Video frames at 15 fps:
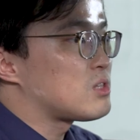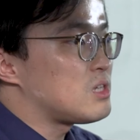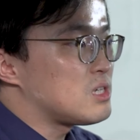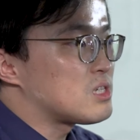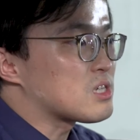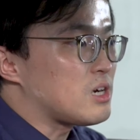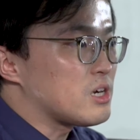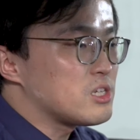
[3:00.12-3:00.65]

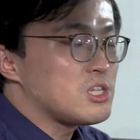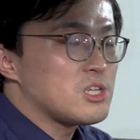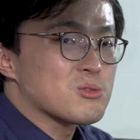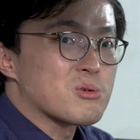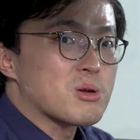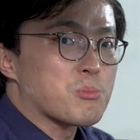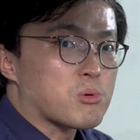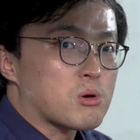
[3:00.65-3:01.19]
this
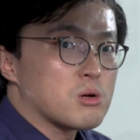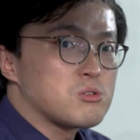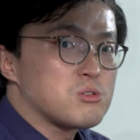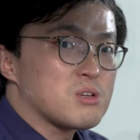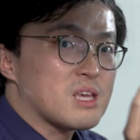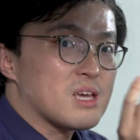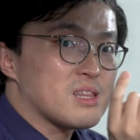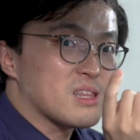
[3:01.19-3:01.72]
ID3 Pro
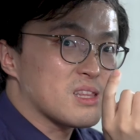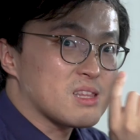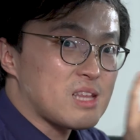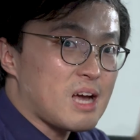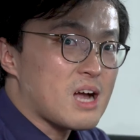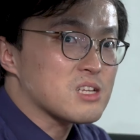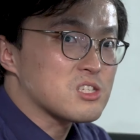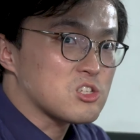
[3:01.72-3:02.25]
to get
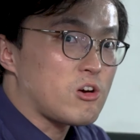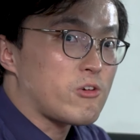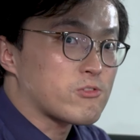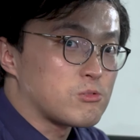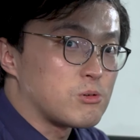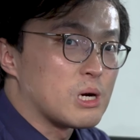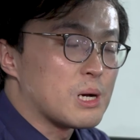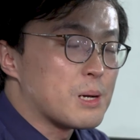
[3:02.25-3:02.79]
that
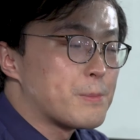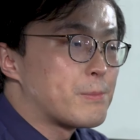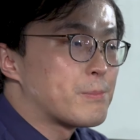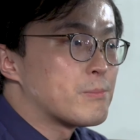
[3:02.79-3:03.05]
software.